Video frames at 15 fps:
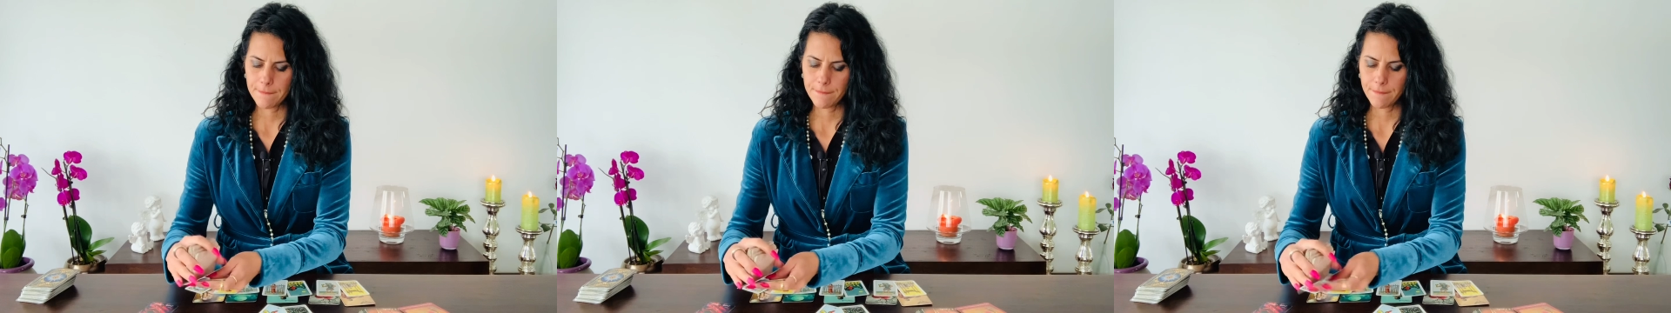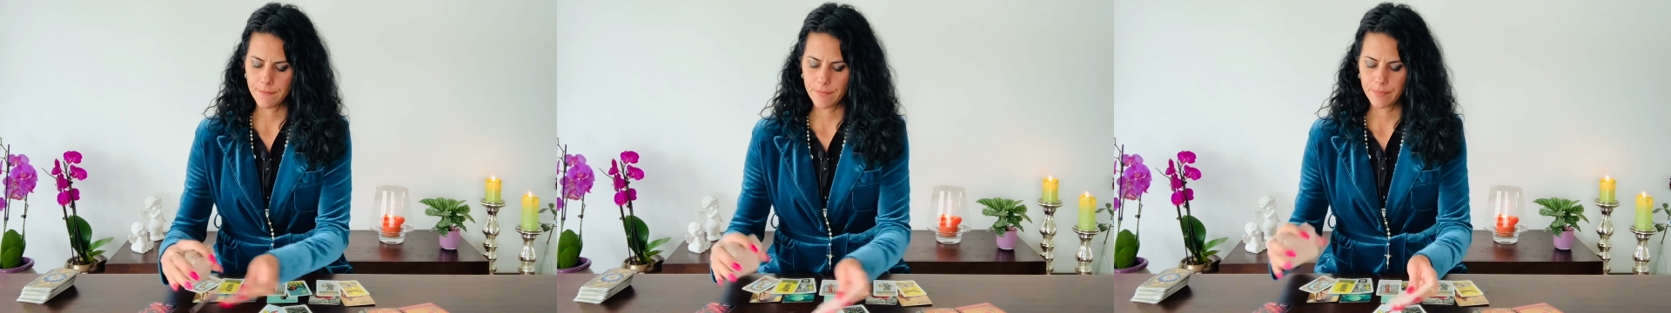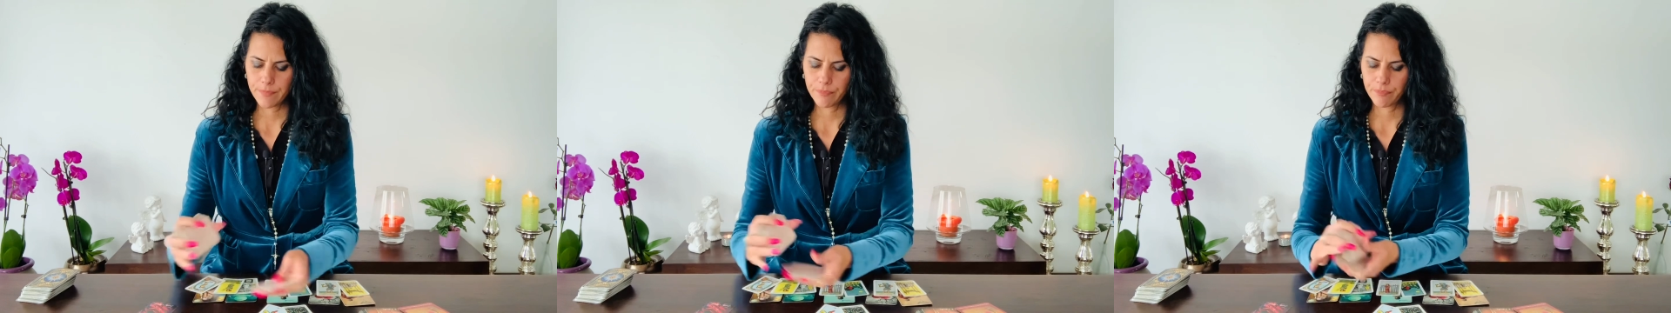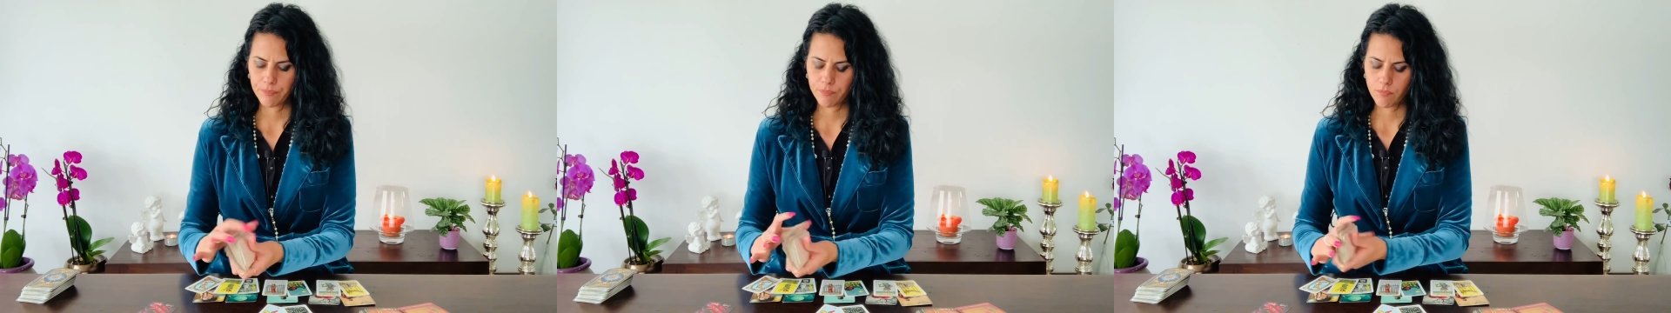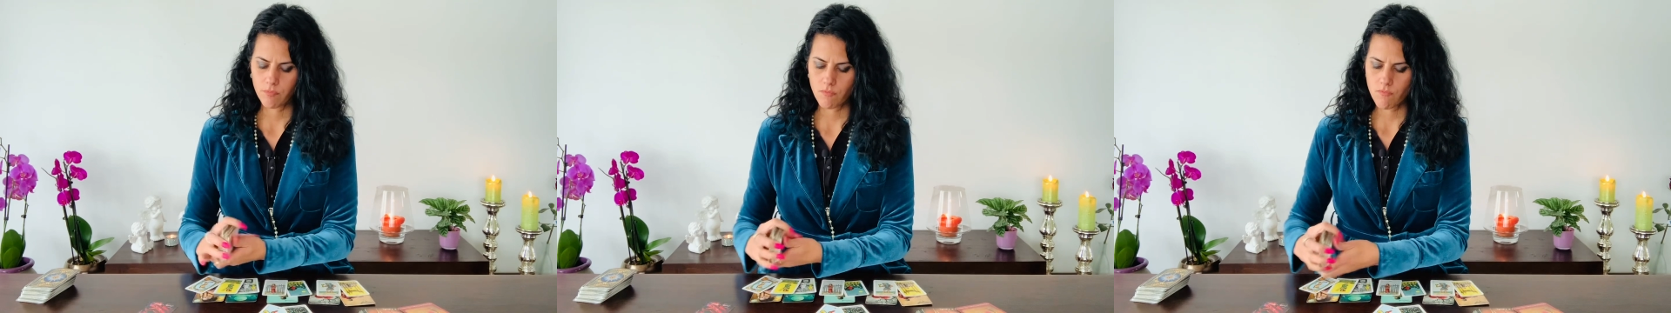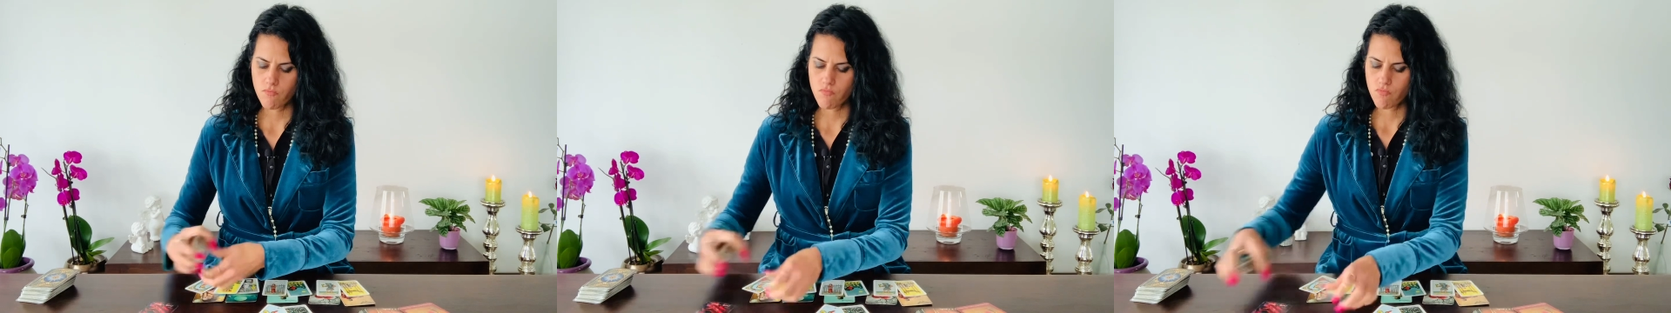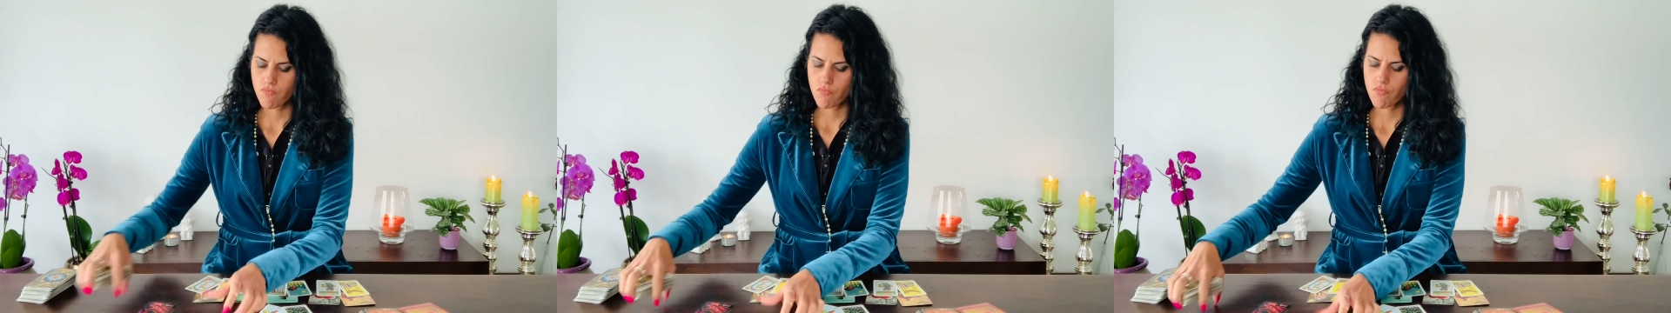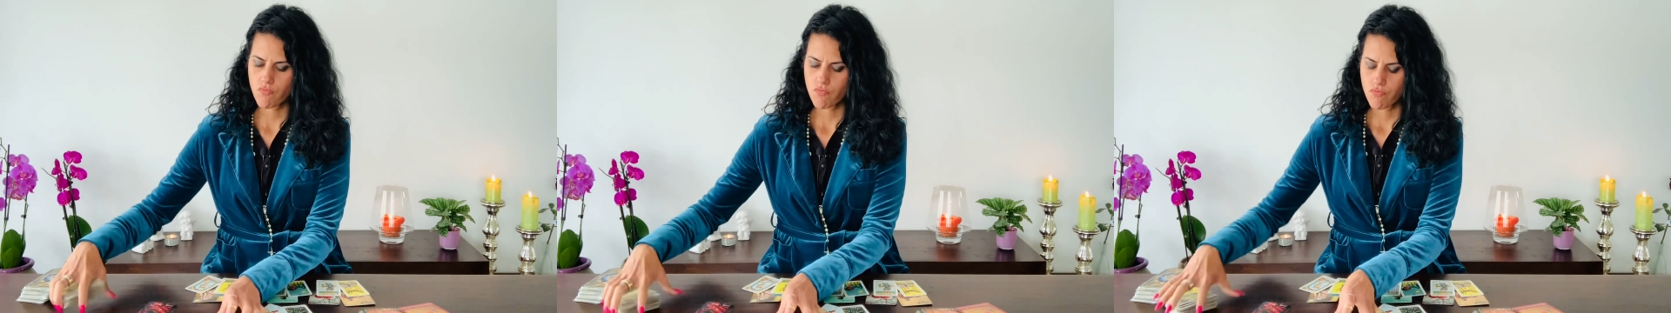
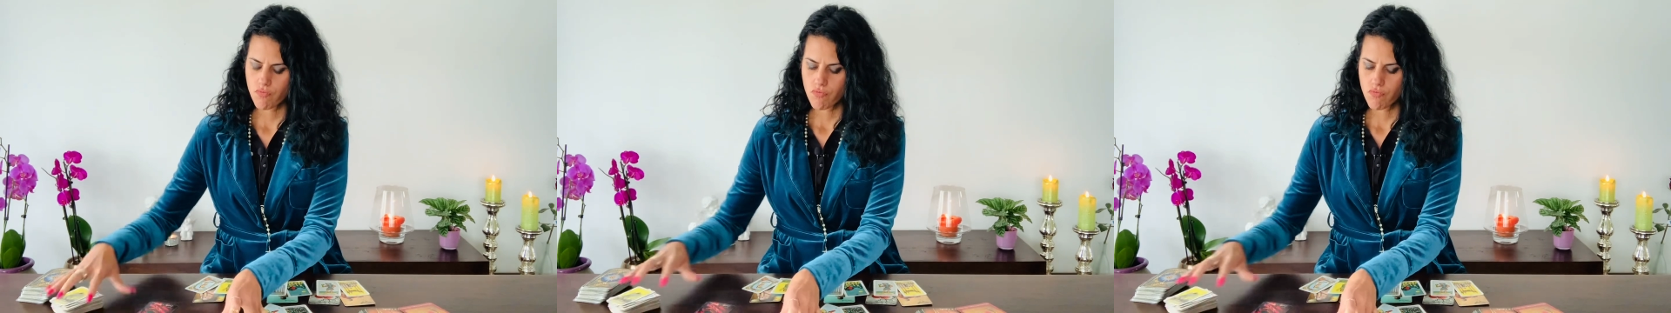No one is speaking in this clip.